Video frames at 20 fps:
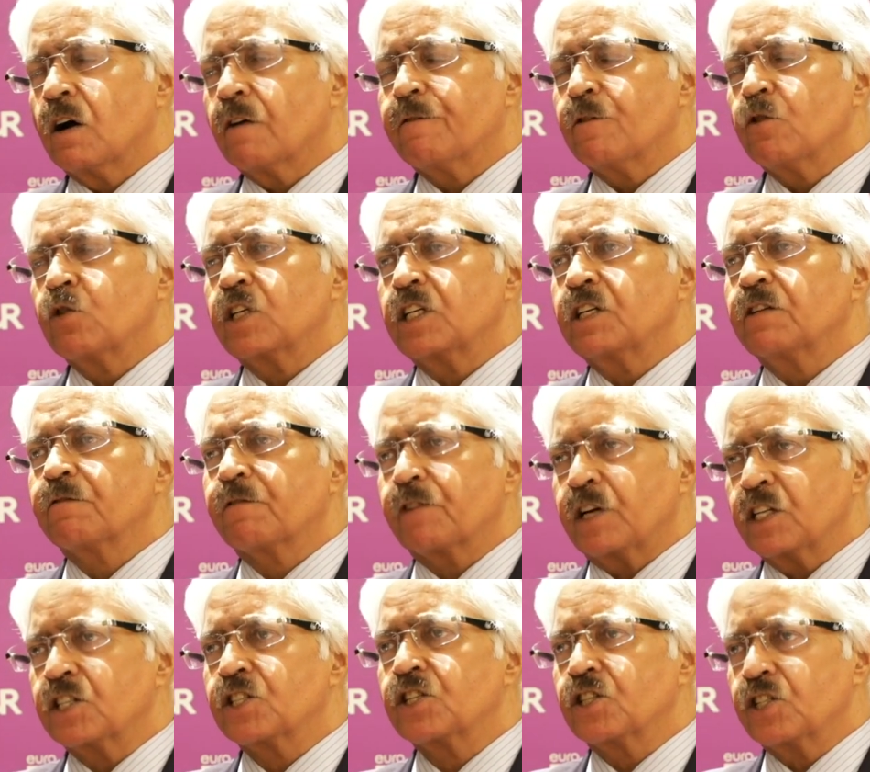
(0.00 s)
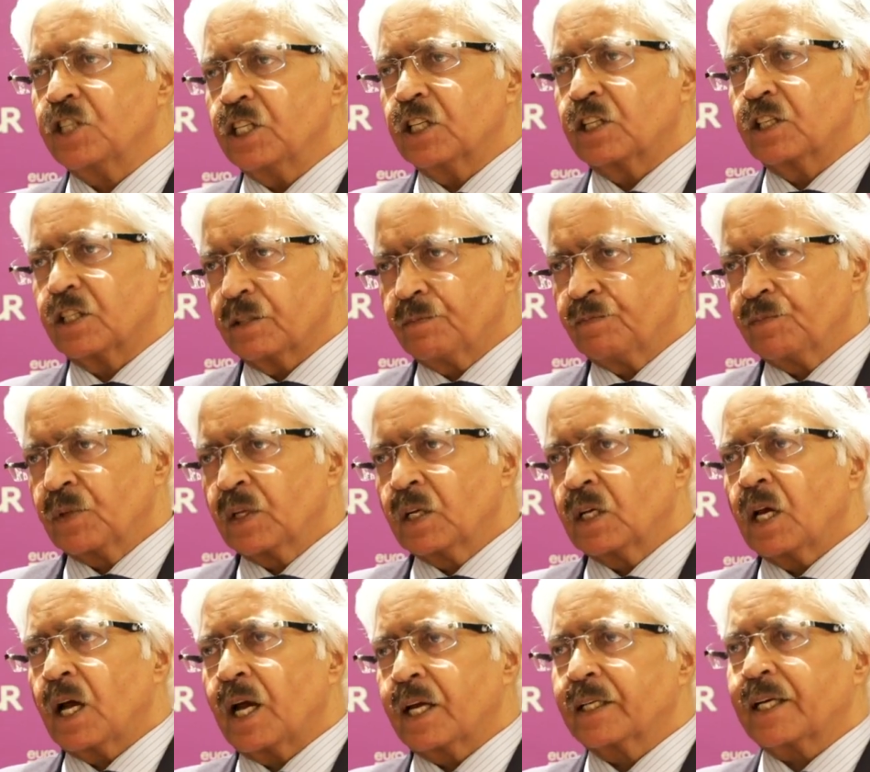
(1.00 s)
14 French sheath
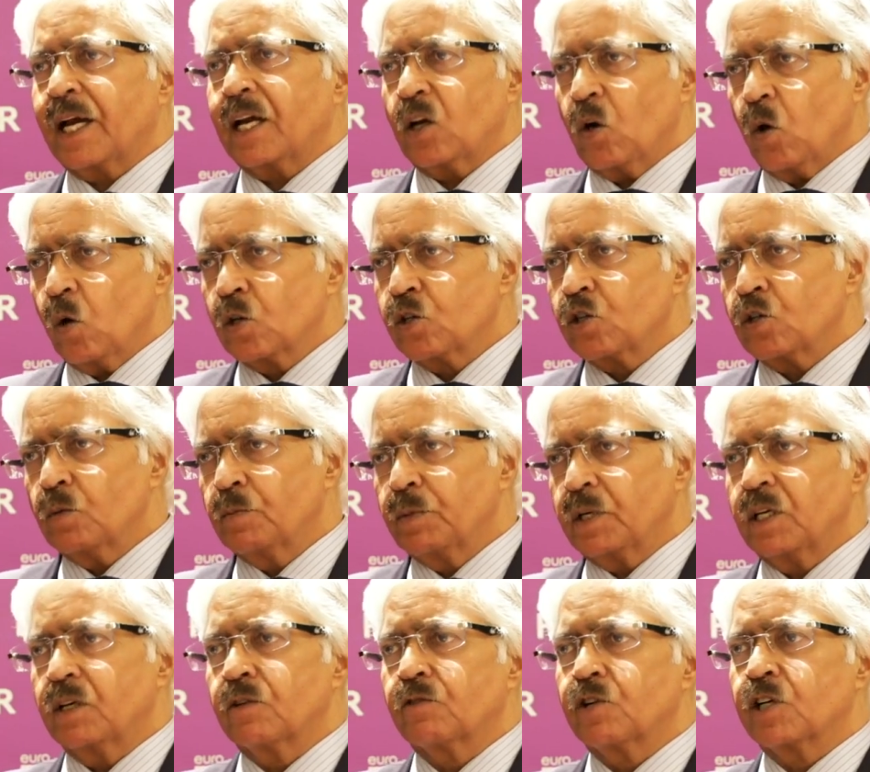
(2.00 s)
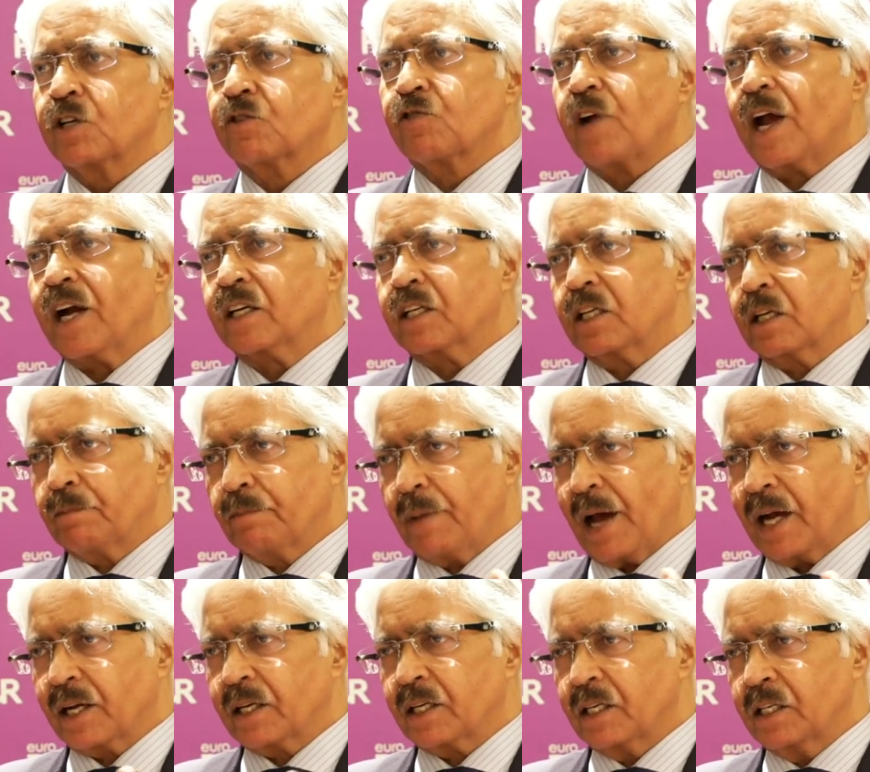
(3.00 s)
and can also be retracted
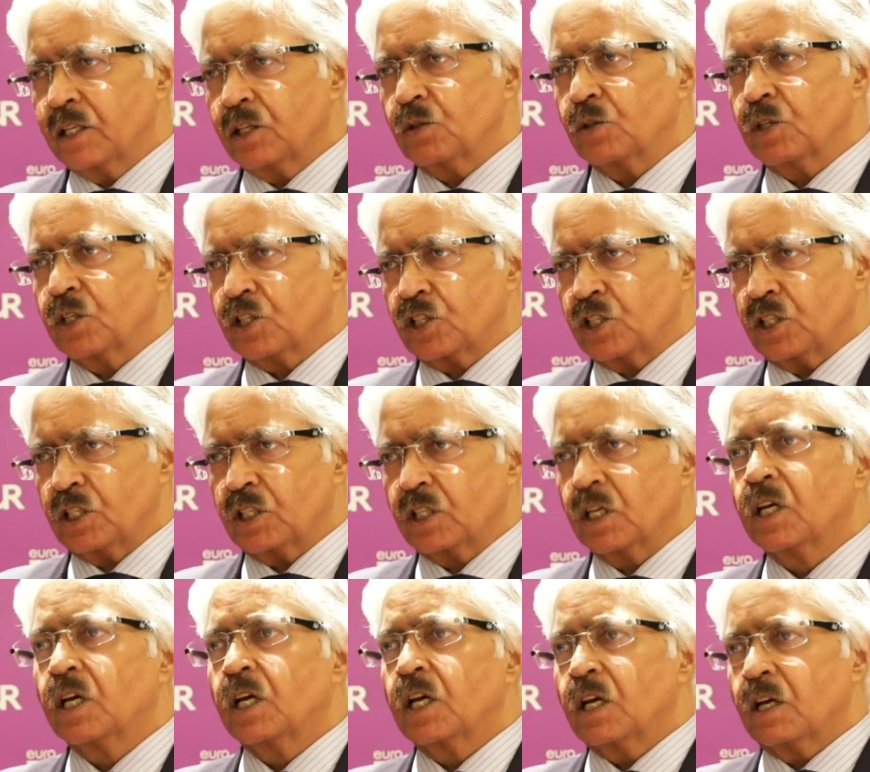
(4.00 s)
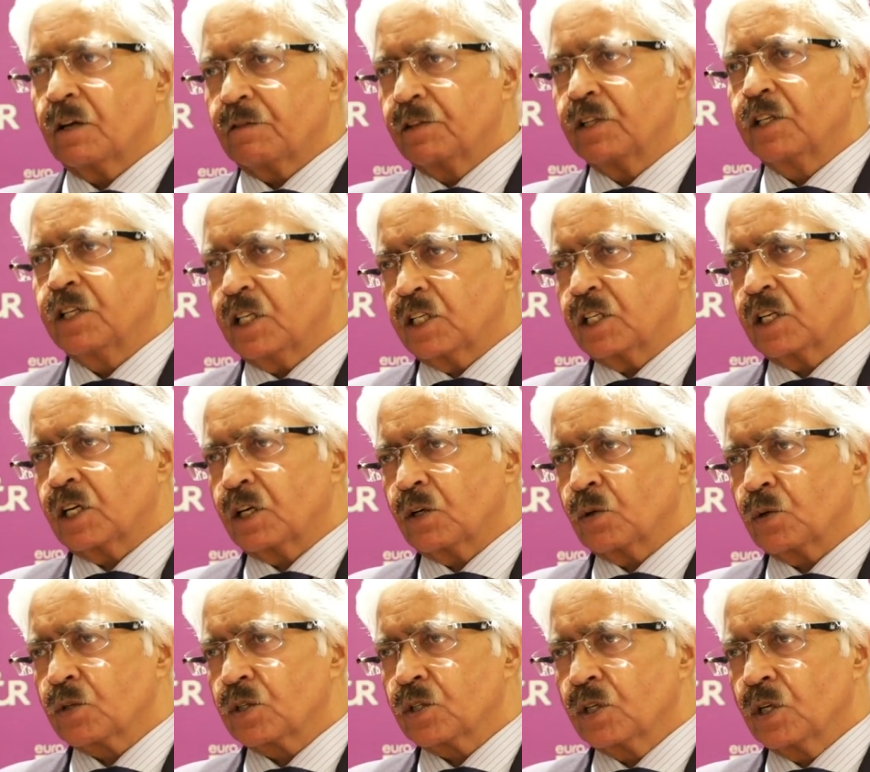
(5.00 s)
back into the sheath if the need
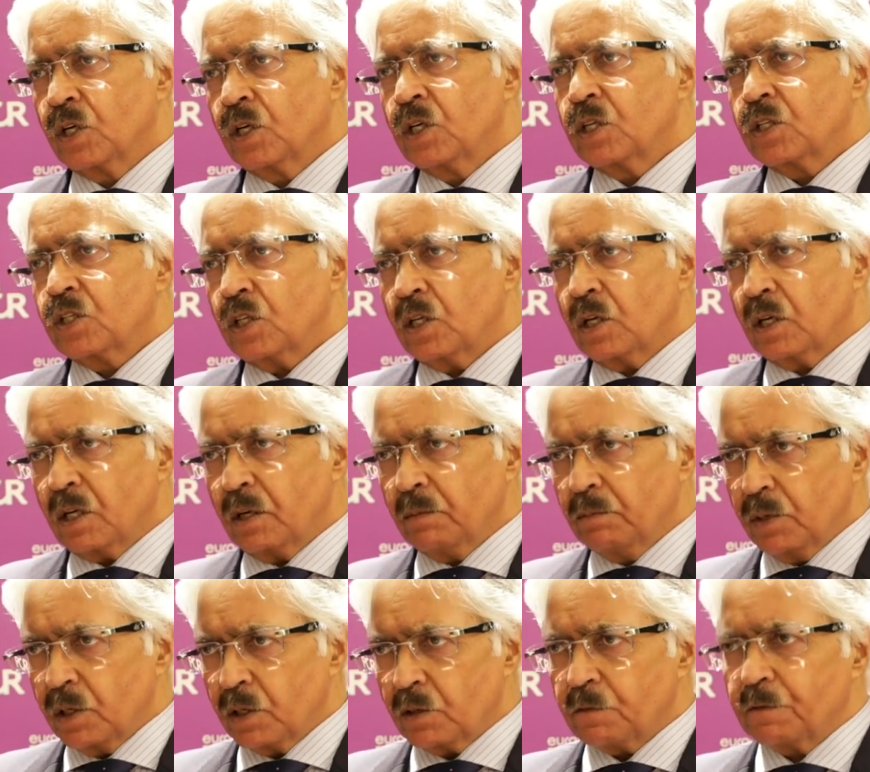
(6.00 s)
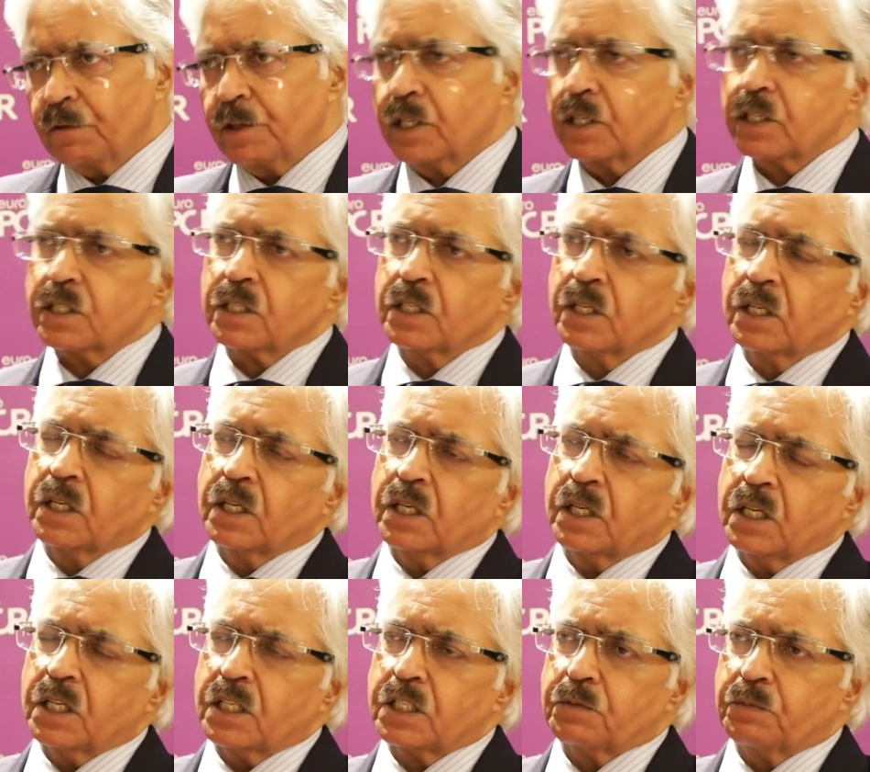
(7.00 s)
arose. So in a number of ways,
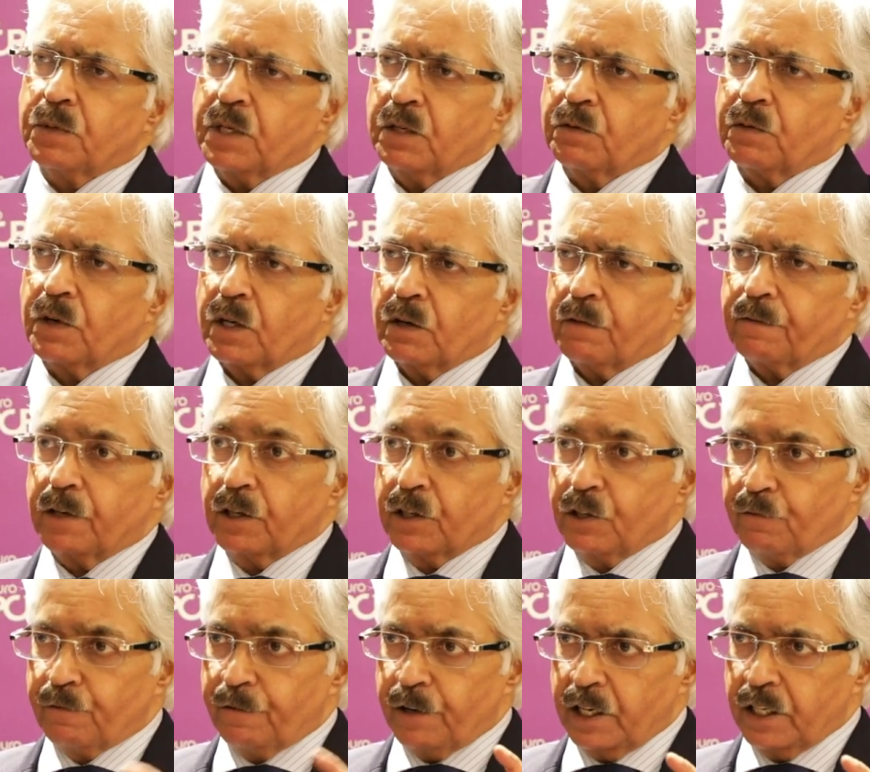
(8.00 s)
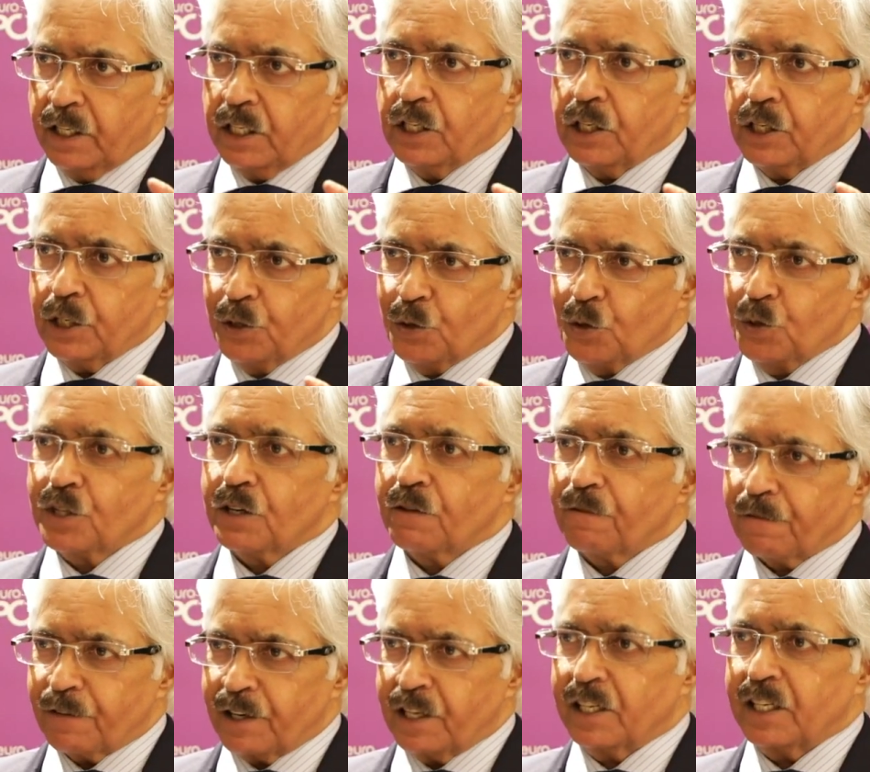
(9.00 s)
it's been one of a very
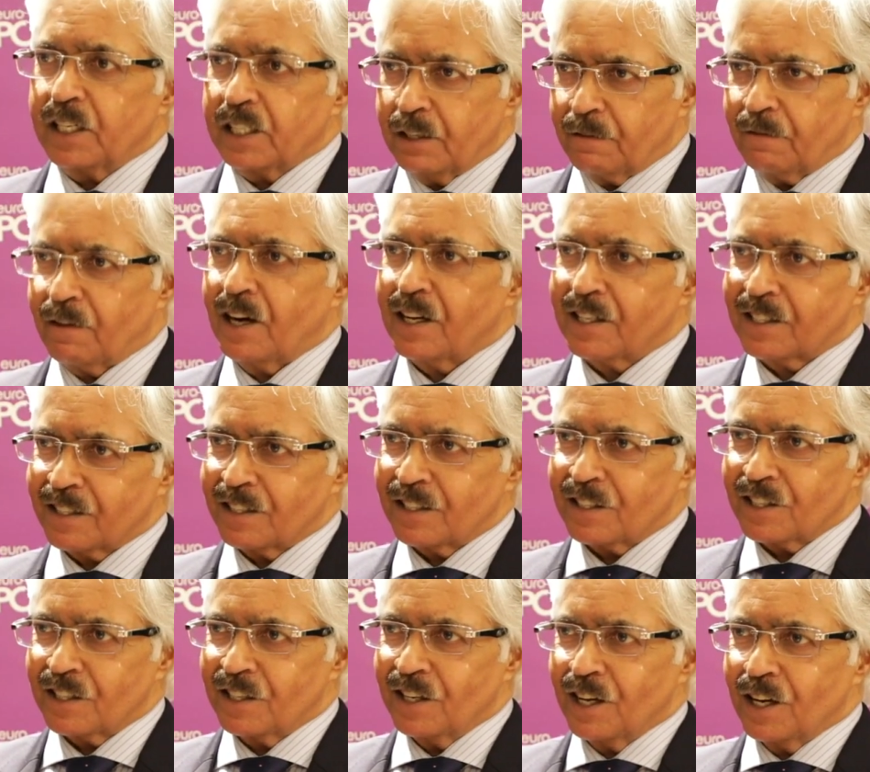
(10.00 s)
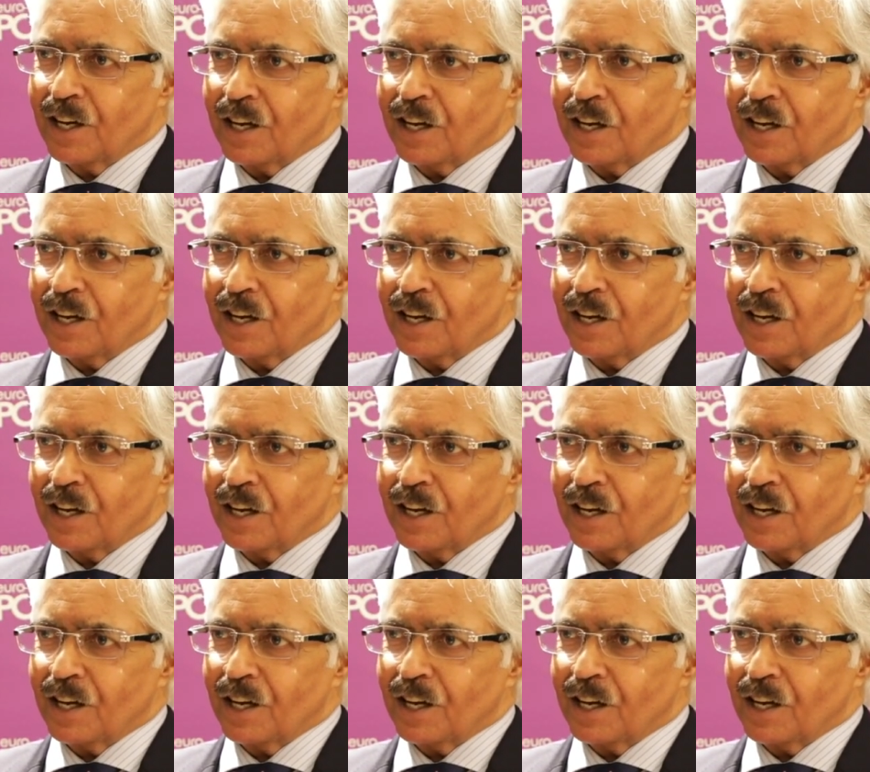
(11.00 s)
user-friendly devices